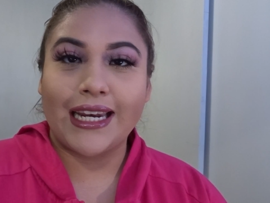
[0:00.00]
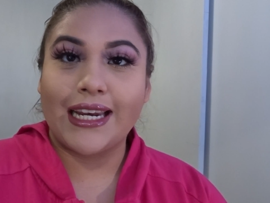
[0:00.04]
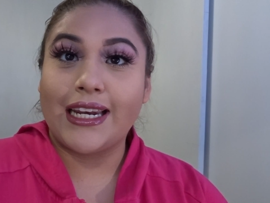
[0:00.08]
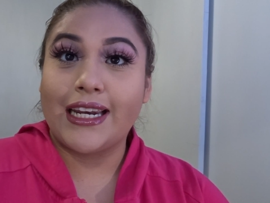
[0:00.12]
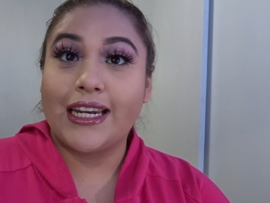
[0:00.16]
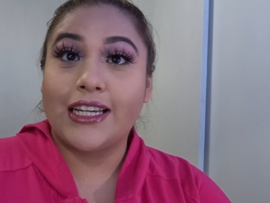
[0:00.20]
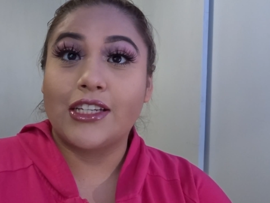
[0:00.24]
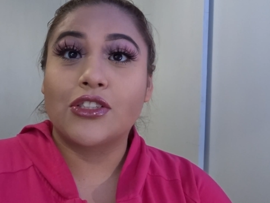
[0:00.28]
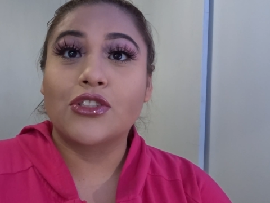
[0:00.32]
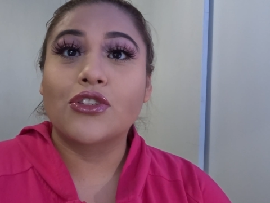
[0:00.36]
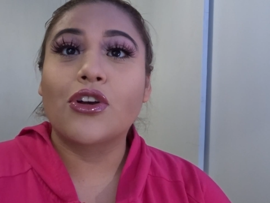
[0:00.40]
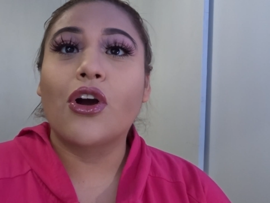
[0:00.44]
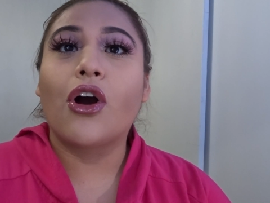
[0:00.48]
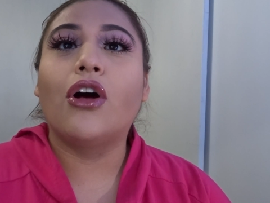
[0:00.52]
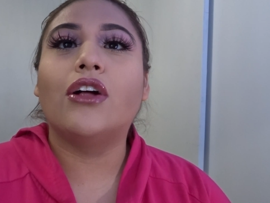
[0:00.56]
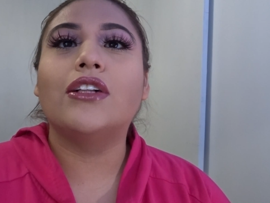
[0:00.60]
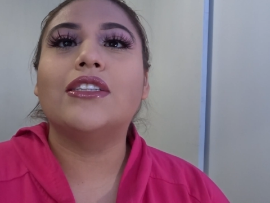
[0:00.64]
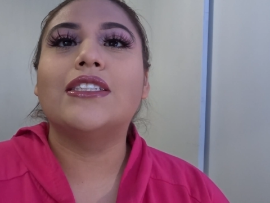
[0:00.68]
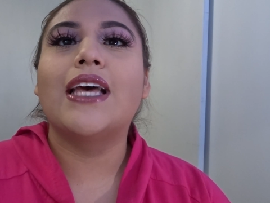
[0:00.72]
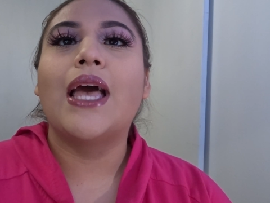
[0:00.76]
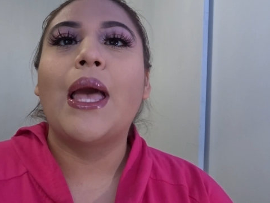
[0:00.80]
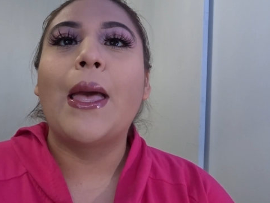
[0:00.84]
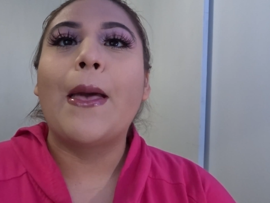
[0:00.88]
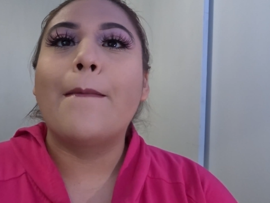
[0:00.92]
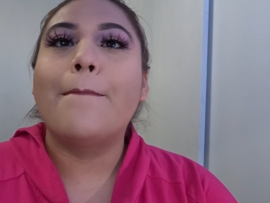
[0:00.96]
It is called
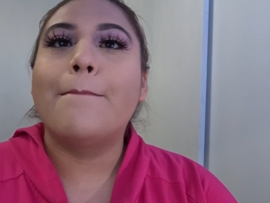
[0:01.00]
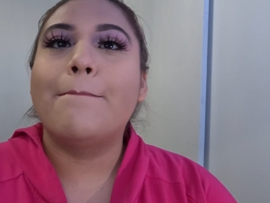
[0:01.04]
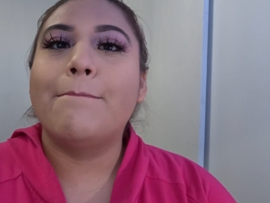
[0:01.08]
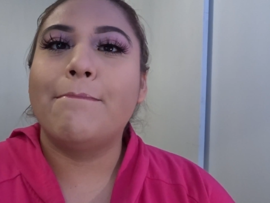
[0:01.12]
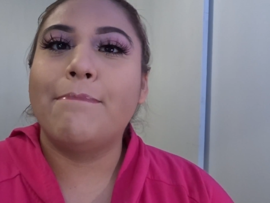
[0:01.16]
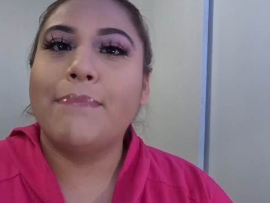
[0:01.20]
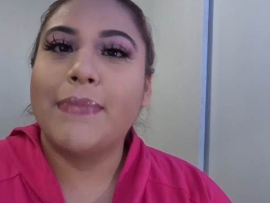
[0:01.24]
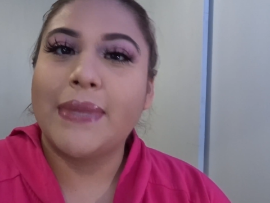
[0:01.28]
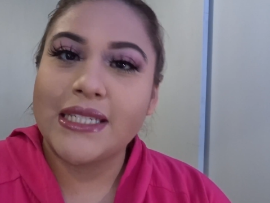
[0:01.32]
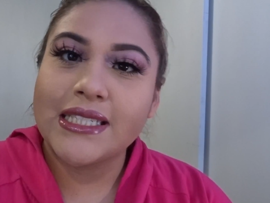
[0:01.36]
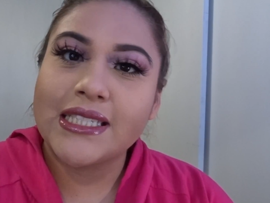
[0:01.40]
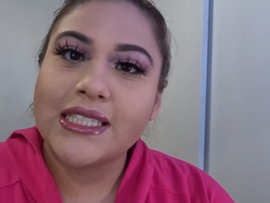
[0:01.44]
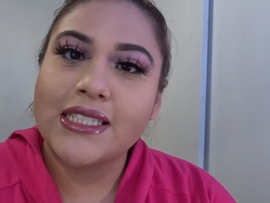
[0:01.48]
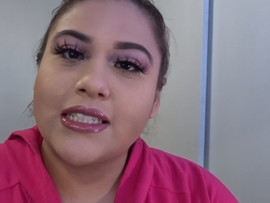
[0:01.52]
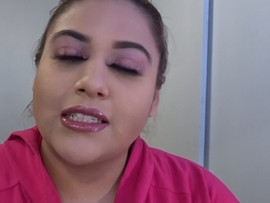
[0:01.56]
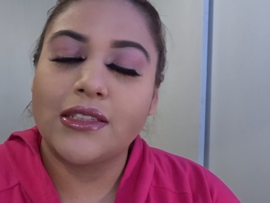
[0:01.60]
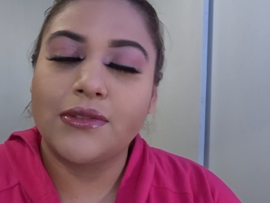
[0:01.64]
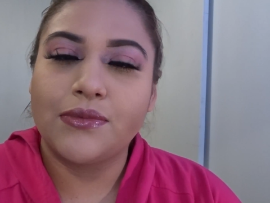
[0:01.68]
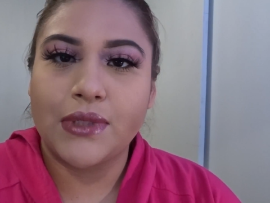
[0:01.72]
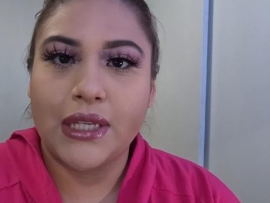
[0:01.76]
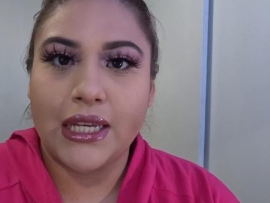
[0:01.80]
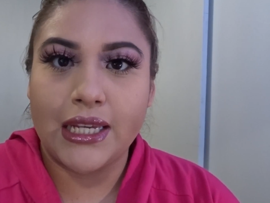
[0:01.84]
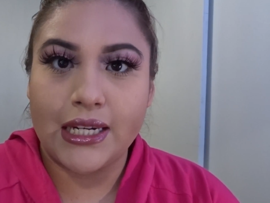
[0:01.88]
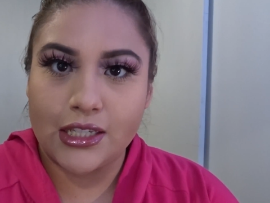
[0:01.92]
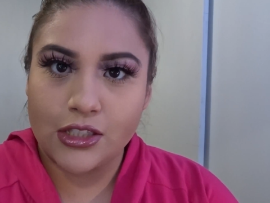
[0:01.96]

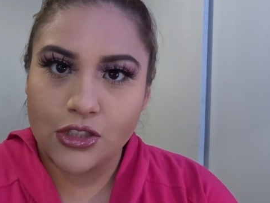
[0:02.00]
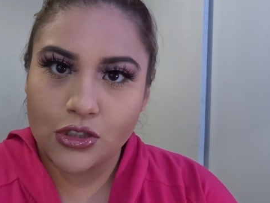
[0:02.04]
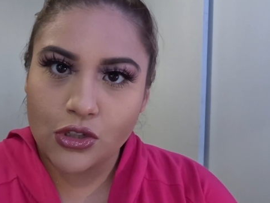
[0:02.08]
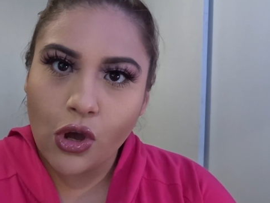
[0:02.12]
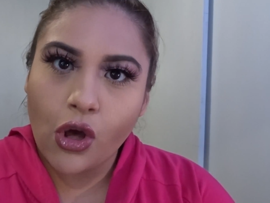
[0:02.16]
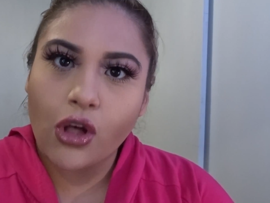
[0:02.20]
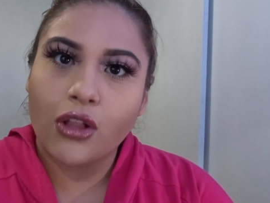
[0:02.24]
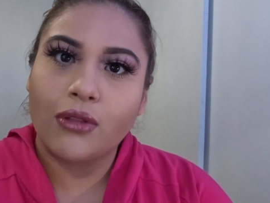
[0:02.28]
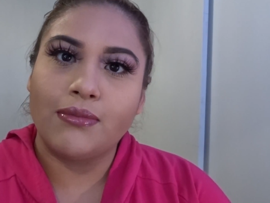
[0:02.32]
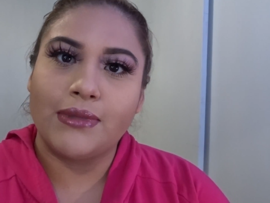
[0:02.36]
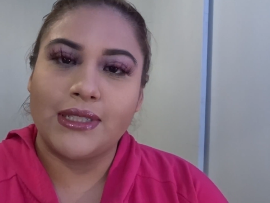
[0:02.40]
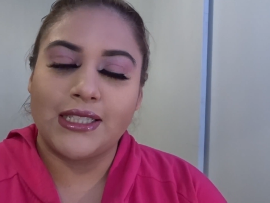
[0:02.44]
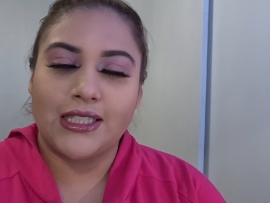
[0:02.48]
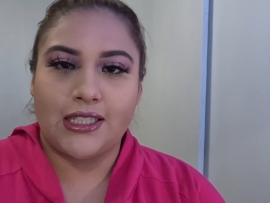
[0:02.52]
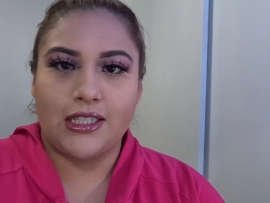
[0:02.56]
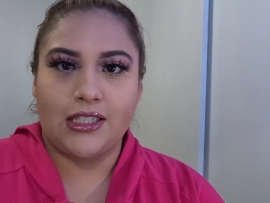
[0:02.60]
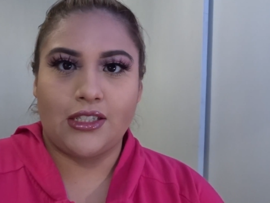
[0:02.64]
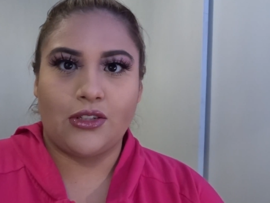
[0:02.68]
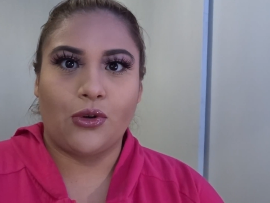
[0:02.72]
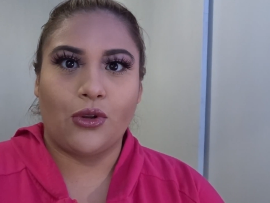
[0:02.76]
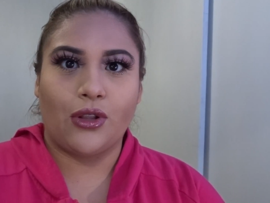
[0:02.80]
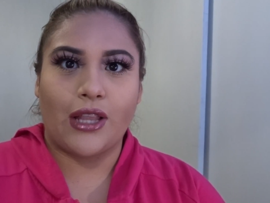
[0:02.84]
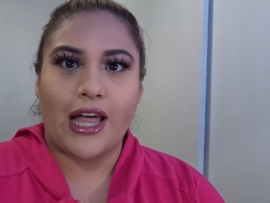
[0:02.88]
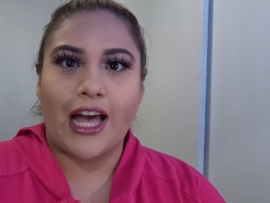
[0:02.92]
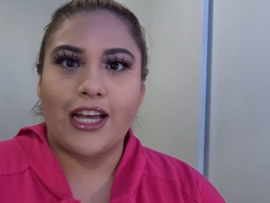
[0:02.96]

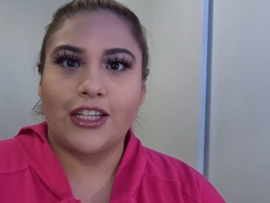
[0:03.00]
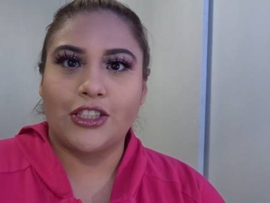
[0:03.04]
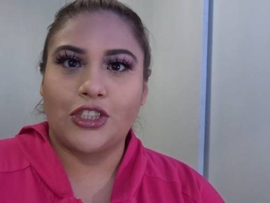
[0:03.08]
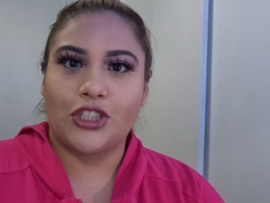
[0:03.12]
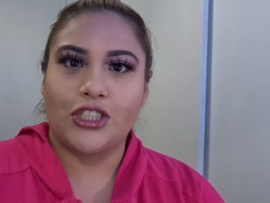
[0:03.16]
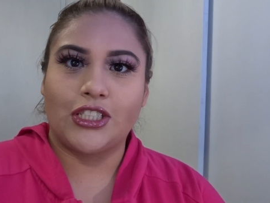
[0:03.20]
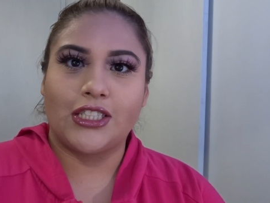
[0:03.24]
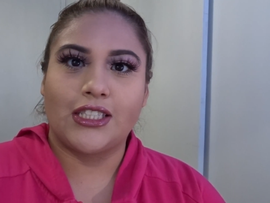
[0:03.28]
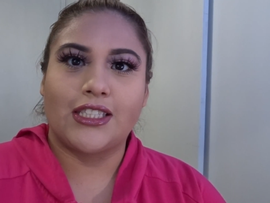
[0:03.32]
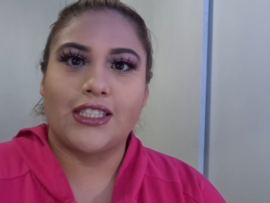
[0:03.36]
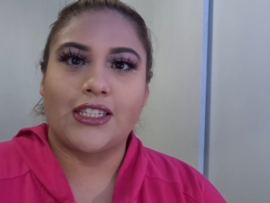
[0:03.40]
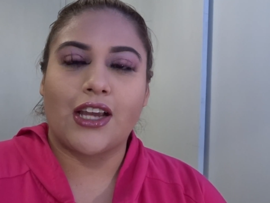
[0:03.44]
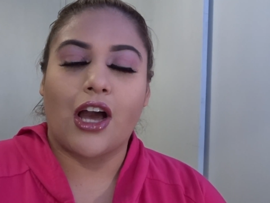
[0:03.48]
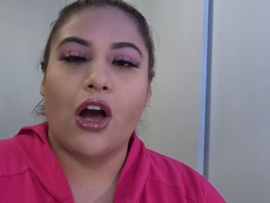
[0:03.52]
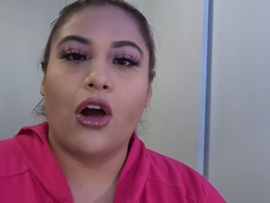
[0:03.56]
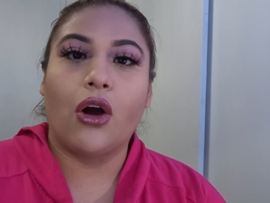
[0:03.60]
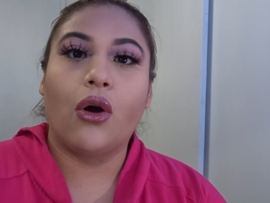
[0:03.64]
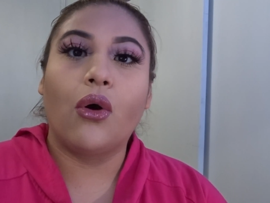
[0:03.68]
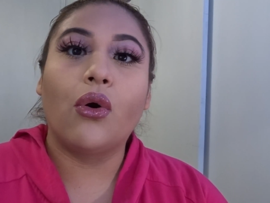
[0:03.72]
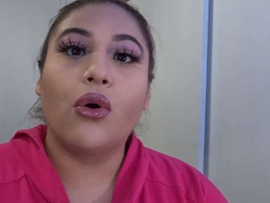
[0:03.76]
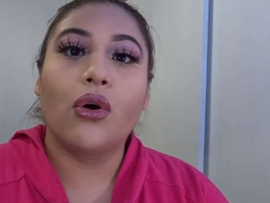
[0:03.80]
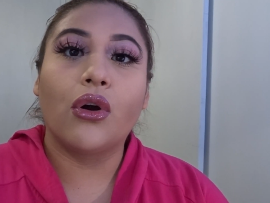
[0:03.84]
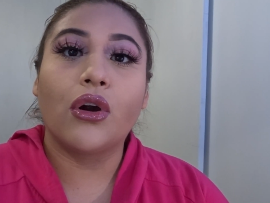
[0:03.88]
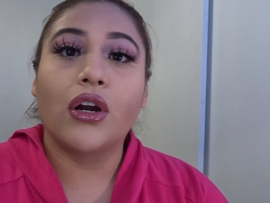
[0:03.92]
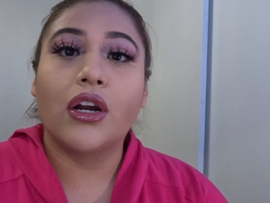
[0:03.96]

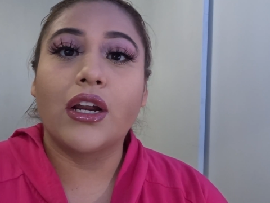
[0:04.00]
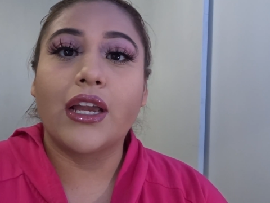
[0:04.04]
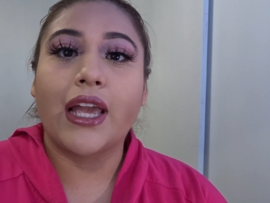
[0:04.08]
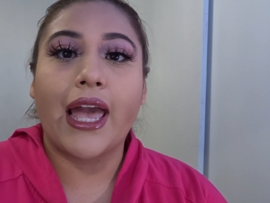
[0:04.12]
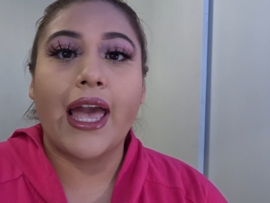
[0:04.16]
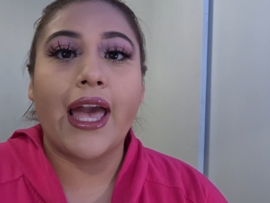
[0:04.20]
mysticallashes.org,